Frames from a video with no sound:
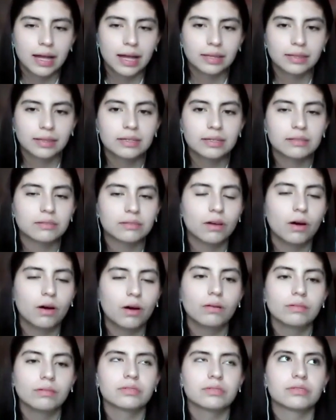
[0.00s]
This
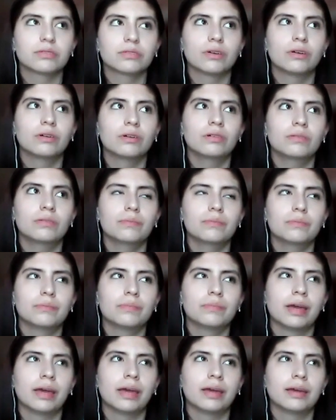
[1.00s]
also
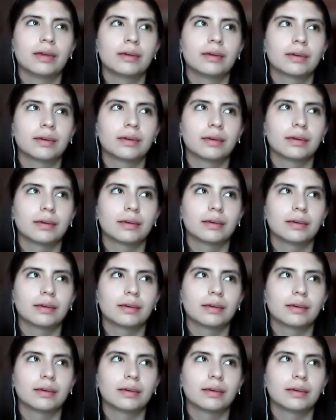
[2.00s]
make